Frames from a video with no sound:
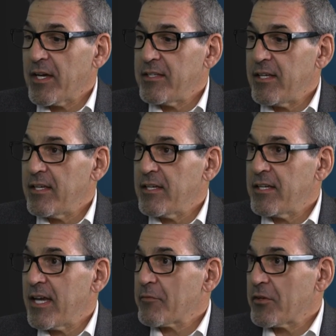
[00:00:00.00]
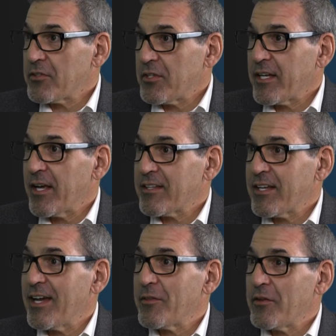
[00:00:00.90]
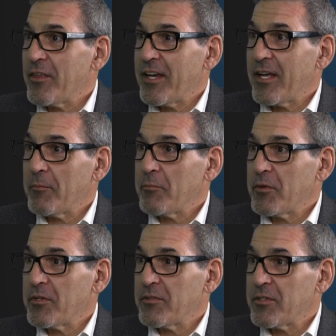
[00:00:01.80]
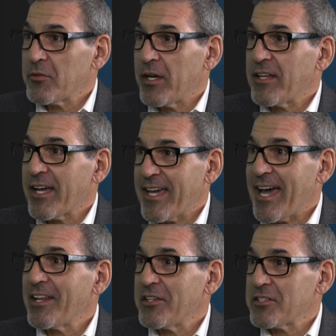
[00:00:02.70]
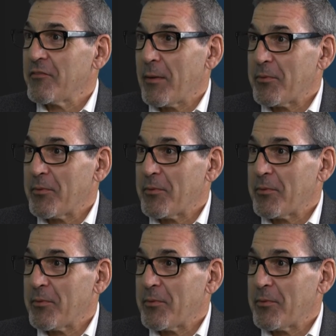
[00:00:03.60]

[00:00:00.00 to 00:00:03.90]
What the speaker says: idea and effort to get together that helped create that catalyst of